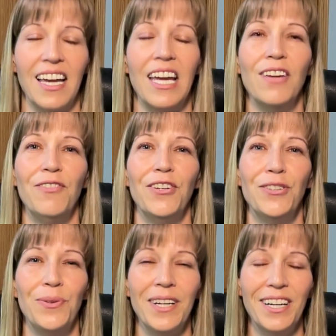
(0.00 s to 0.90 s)
If you're
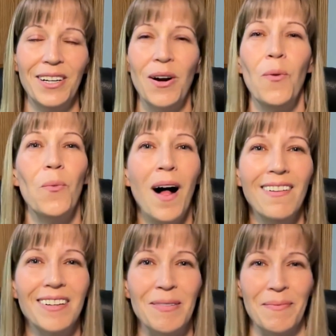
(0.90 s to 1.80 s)
new here,
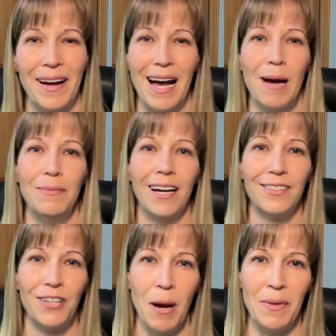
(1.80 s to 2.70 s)
welcome. I'm
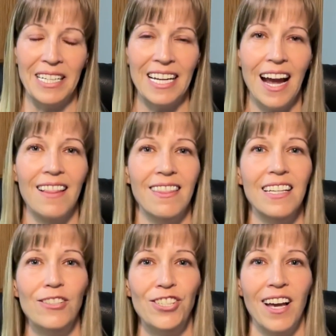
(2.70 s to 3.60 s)
Dr. Emily, and
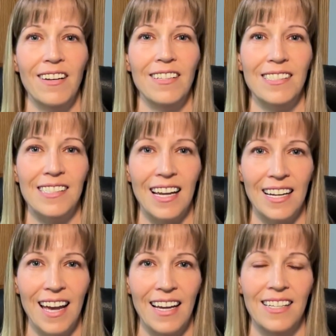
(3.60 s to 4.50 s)
this channel is
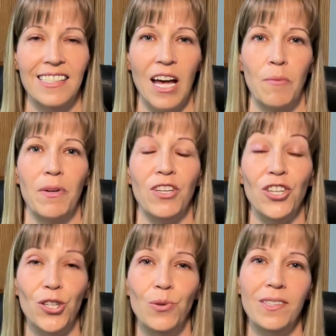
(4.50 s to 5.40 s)
dedicated to helping
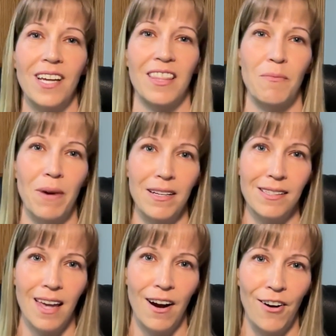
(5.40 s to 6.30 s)
you take the
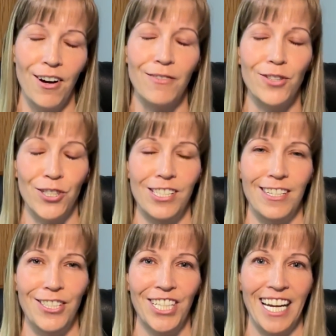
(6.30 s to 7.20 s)
best care of your
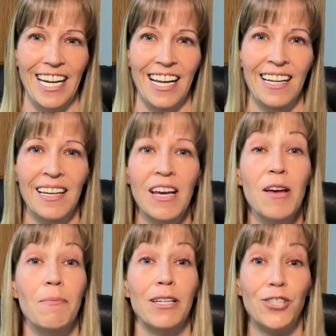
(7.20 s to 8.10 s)
senior kitty.
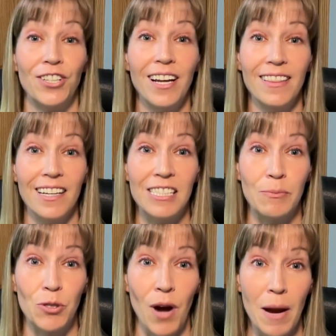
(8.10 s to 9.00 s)
Make sure to hit that
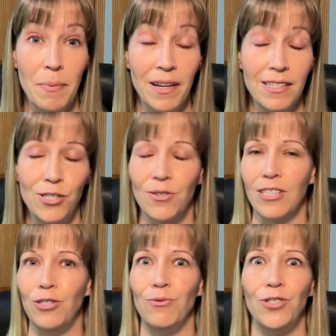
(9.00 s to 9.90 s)
subscribe button so
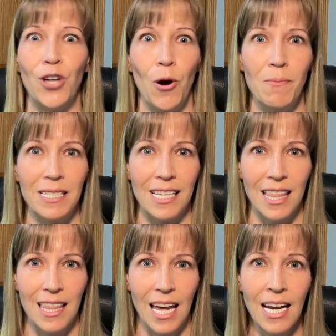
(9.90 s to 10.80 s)
that you don't miss a
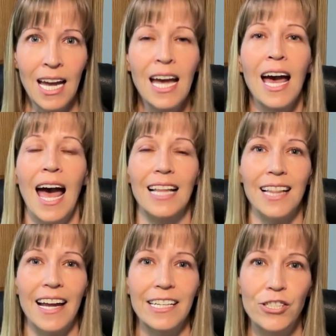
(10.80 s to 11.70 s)
thing, and
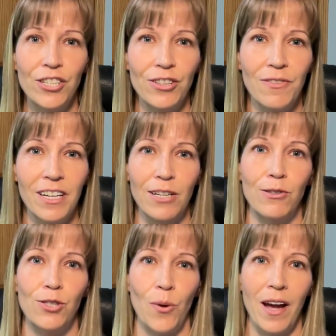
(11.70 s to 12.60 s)
like and share the video
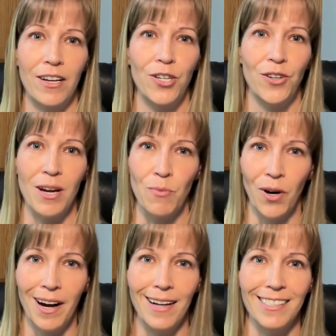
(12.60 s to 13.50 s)
so I can create more
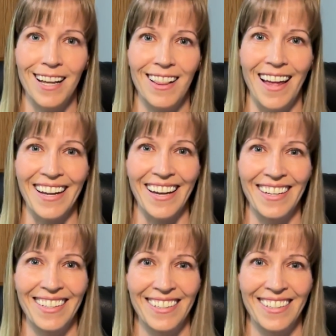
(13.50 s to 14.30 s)
content like it.